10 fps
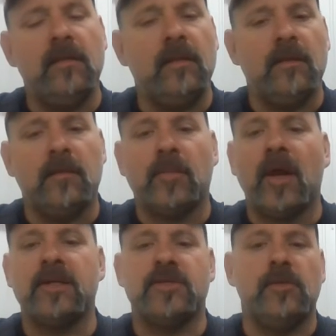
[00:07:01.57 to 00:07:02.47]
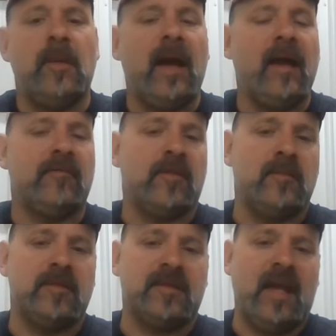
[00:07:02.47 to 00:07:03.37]
The price you pay for
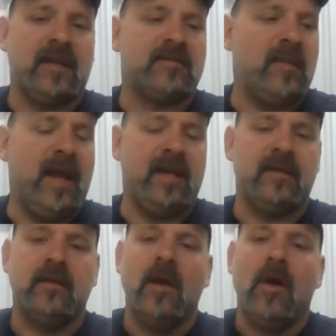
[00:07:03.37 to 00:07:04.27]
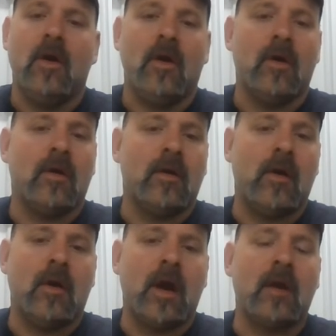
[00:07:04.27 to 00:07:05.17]
the mistakes made are
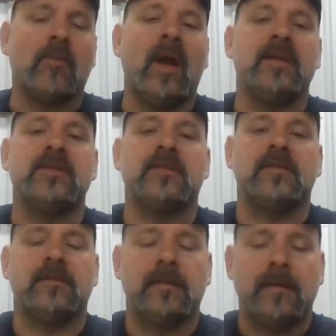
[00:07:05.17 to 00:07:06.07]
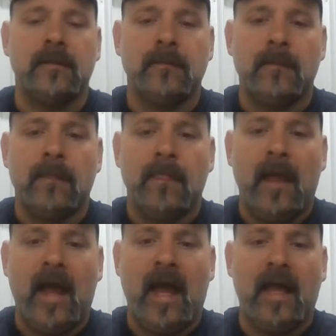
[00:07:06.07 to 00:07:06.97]
outrageous
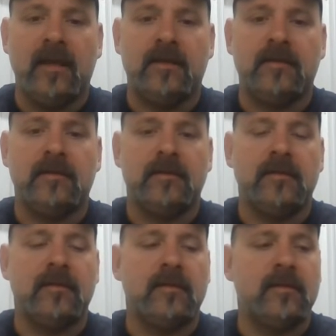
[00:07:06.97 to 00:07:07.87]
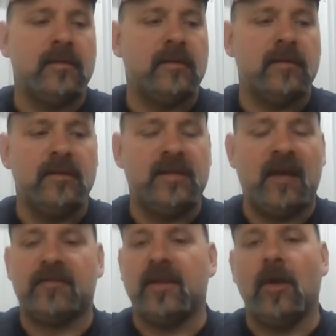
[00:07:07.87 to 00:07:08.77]
and
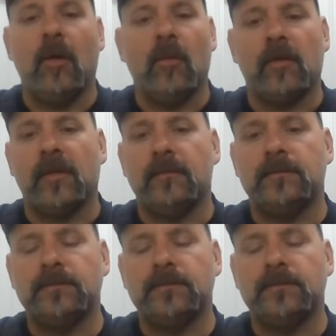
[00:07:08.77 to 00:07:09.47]
definitely not worth it.